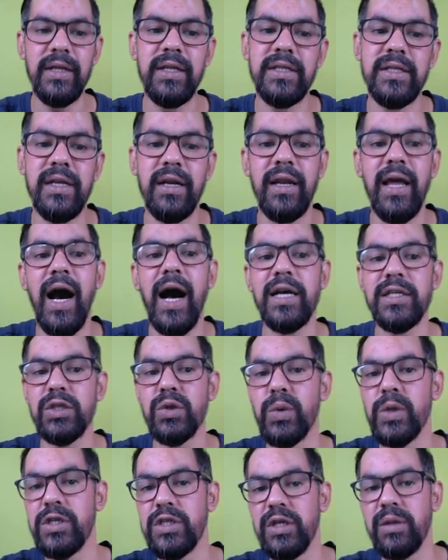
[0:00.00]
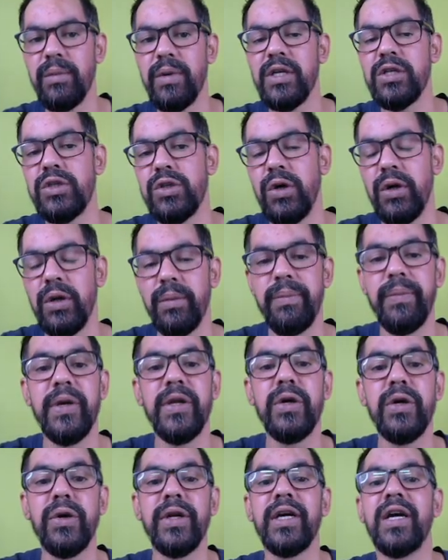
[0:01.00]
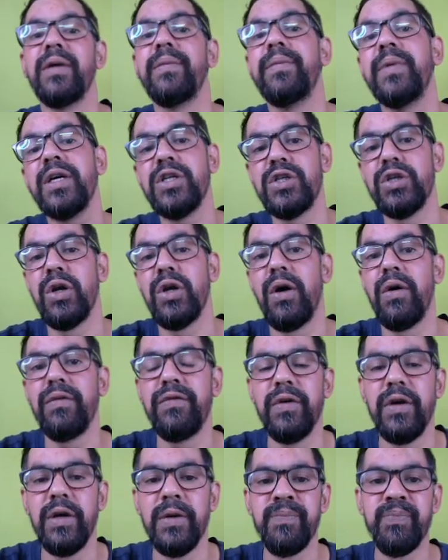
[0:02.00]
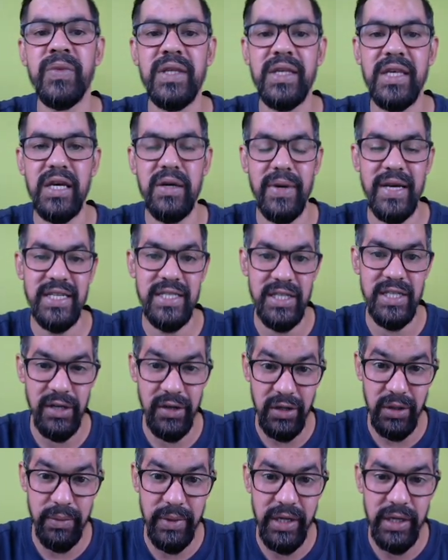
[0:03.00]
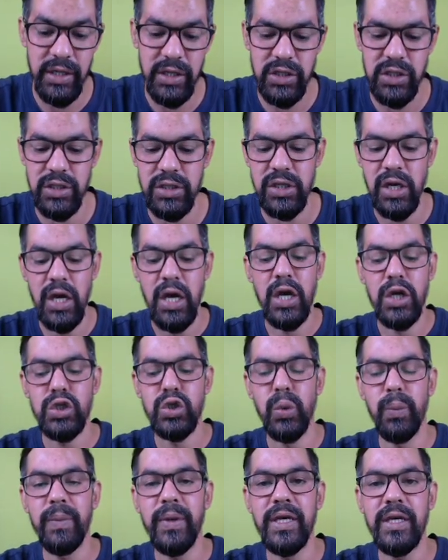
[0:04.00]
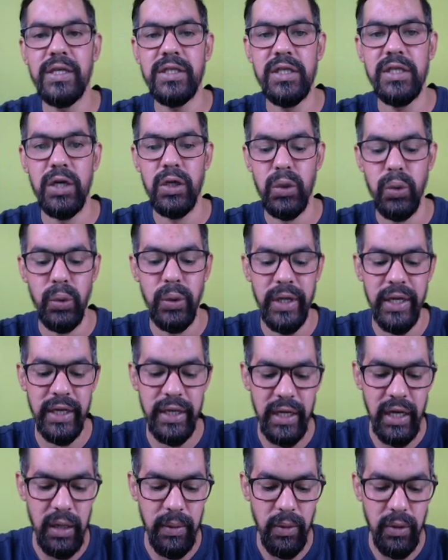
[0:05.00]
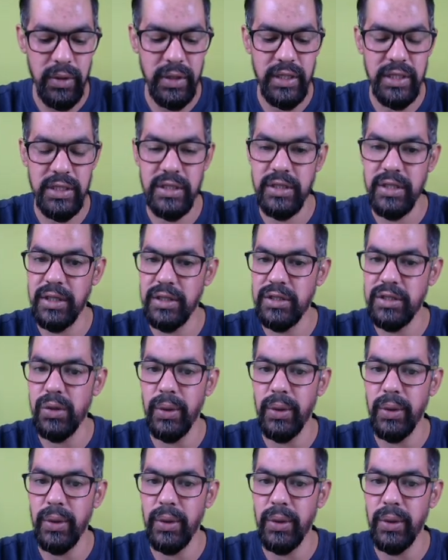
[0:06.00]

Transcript: they generally ask question based on periodic updation of KYC documentations. So please do take care about these things.